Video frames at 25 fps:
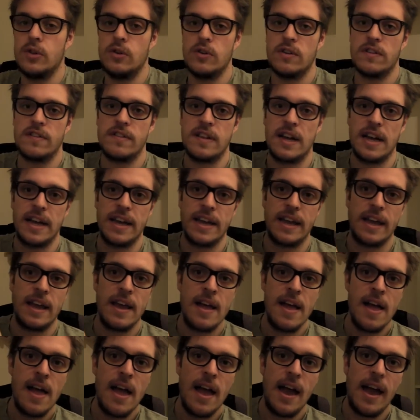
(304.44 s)
looks like.
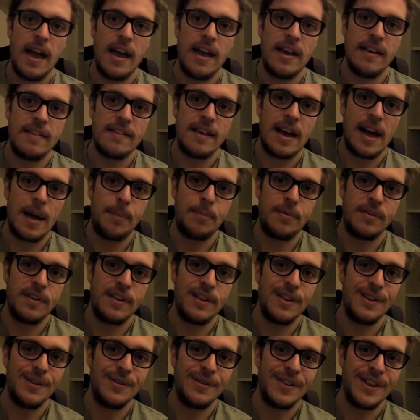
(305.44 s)
It's
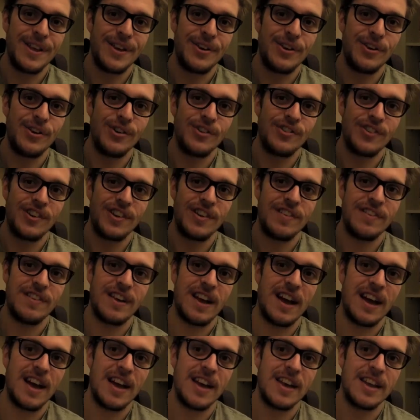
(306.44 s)
absolutely gorgeous.
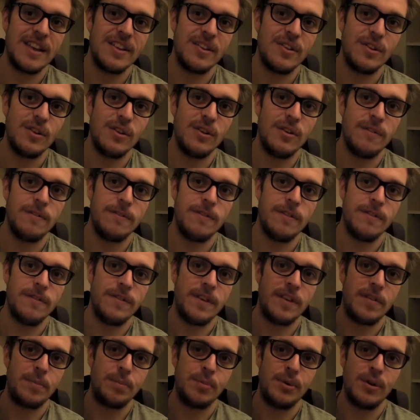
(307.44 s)
I love
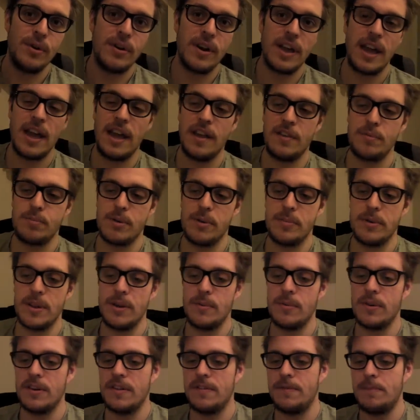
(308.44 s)
this book. It's probably
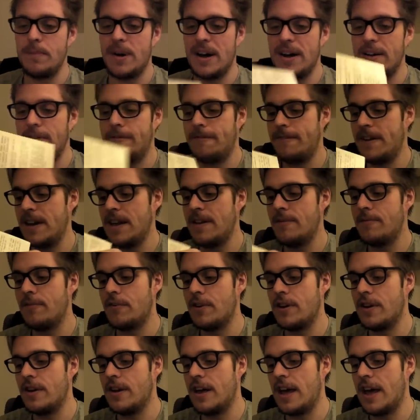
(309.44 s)
one of my
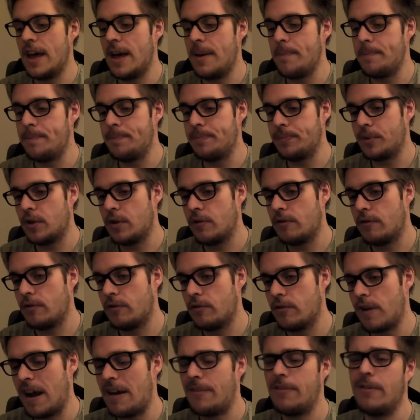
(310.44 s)
favourite um,
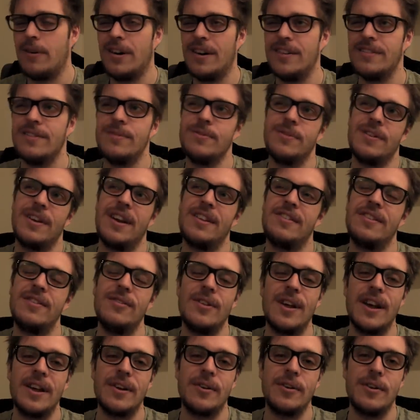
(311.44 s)
graph. I don't. I don't
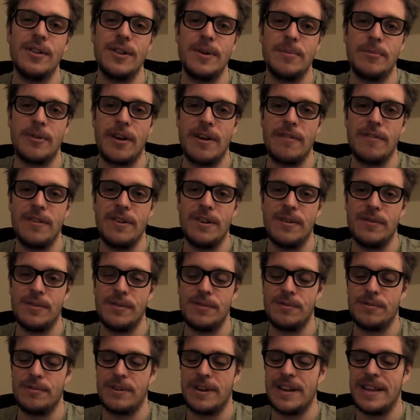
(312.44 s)
like calling them graphic
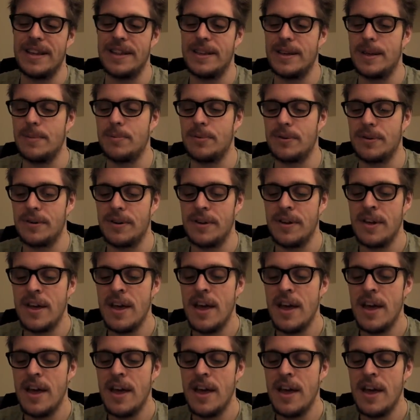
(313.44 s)
novels really, but